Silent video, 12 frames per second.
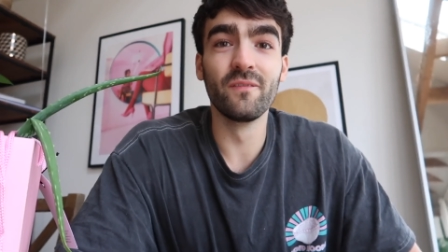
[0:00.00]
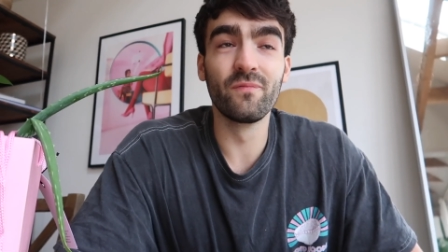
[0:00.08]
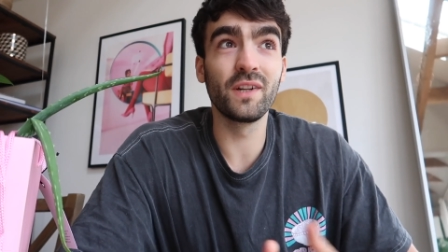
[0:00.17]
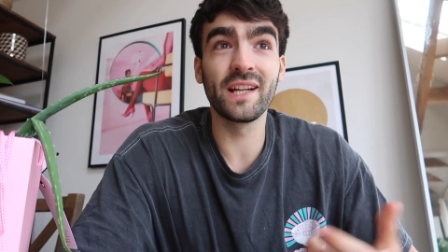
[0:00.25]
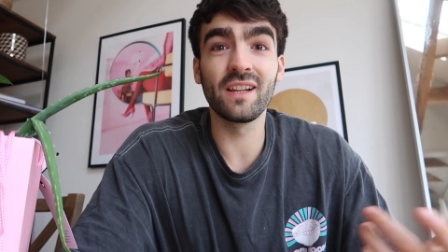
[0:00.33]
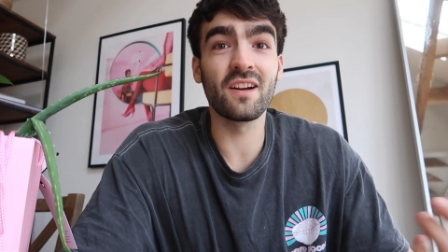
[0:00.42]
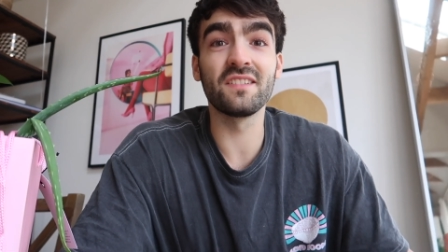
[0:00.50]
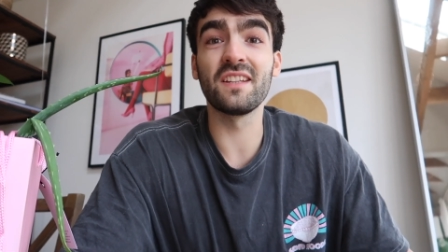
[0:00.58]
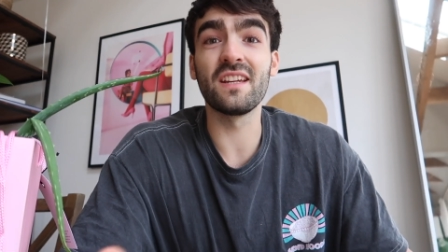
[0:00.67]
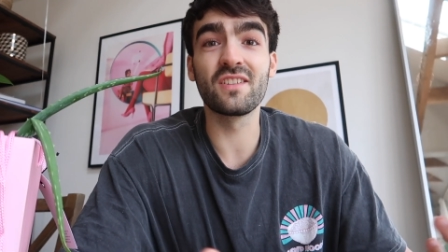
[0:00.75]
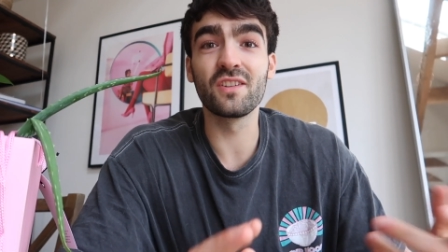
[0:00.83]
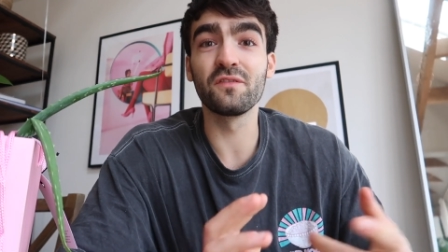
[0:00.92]

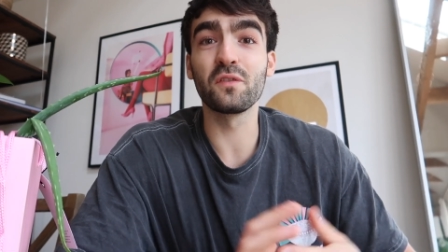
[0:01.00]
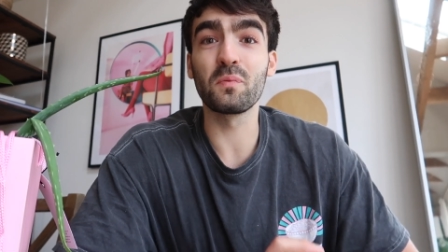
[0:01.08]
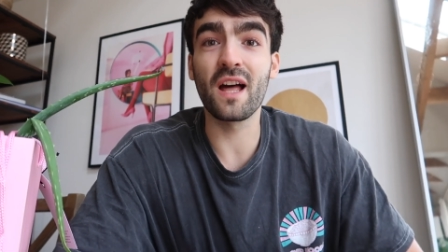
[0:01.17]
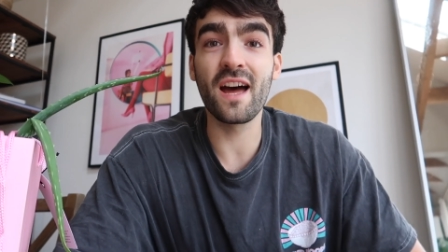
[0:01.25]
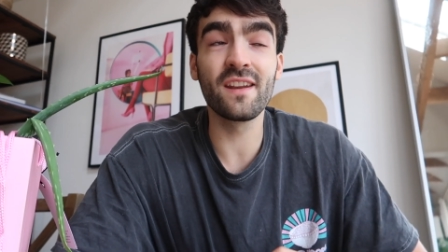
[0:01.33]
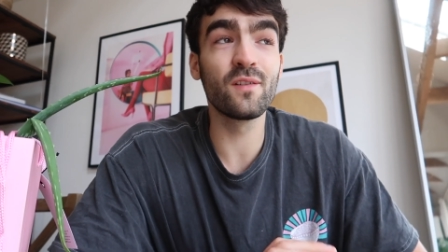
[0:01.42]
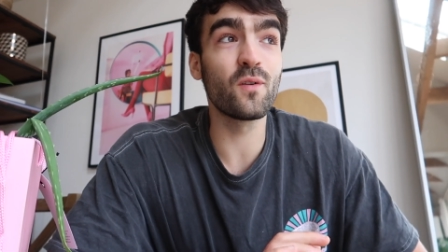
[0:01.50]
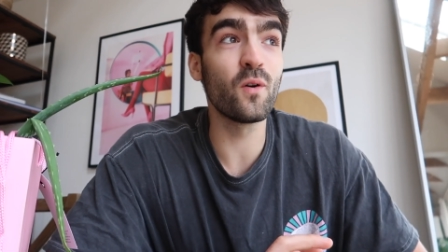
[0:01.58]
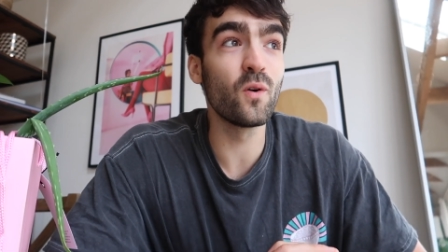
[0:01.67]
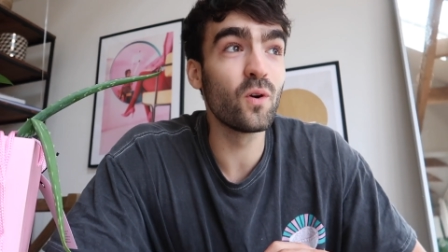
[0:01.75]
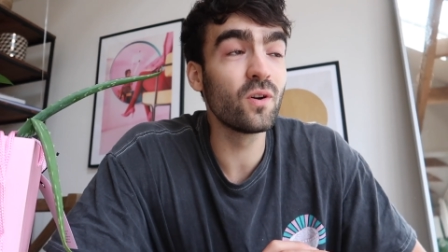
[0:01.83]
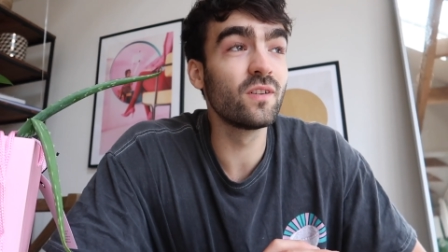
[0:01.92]
realization of a plan,
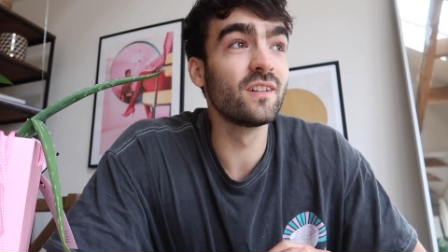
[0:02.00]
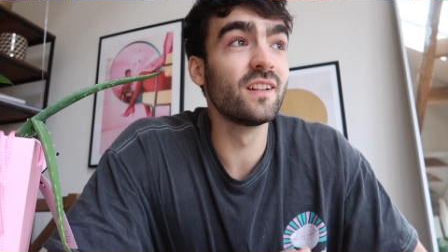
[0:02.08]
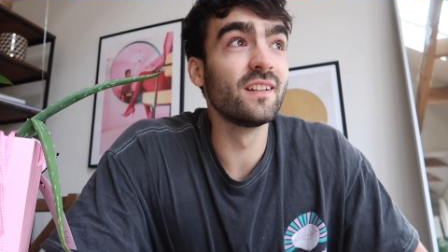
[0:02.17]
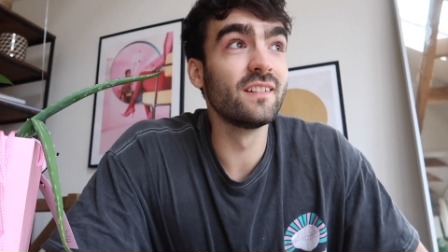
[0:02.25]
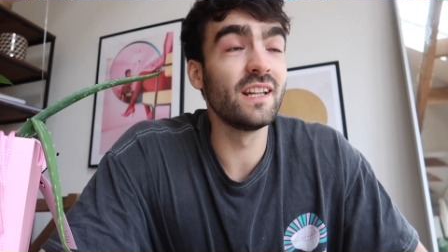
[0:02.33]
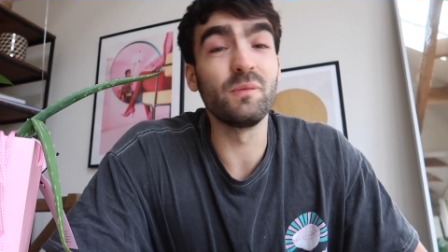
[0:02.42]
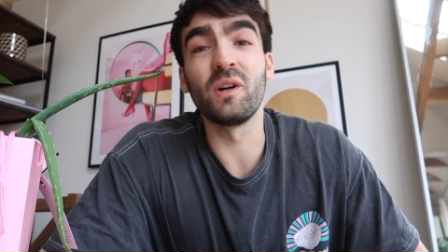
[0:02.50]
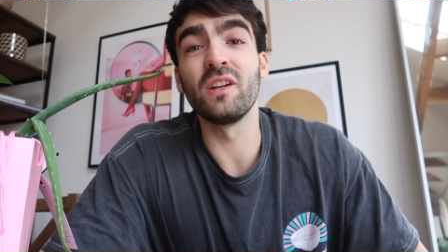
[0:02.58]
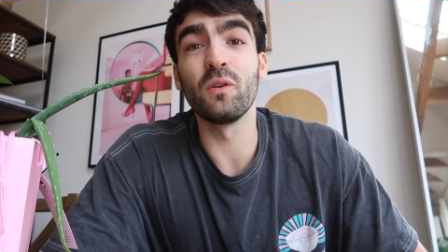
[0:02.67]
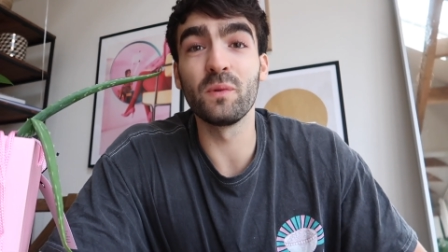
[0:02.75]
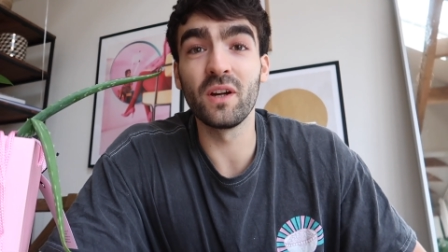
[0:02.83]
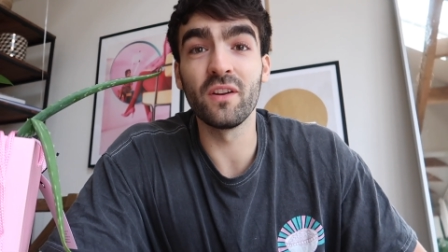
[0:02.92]
or he might
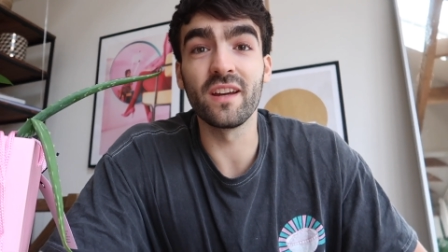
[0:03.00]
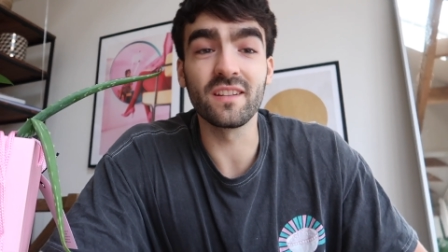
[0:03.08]
not be on